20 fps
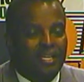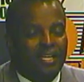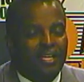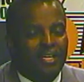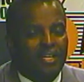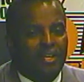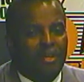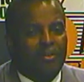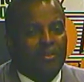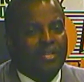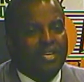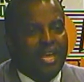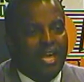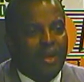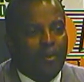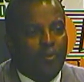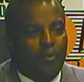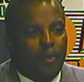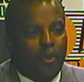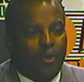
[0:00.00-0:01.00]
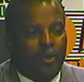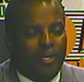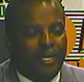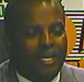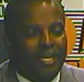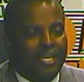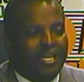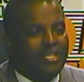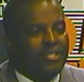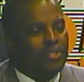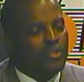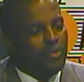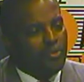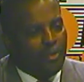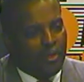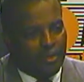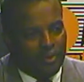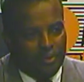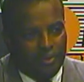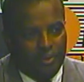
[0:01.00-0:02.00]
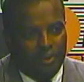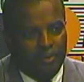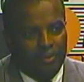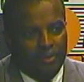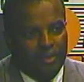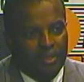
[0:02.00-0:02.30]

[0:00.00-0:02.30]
Networking is critical.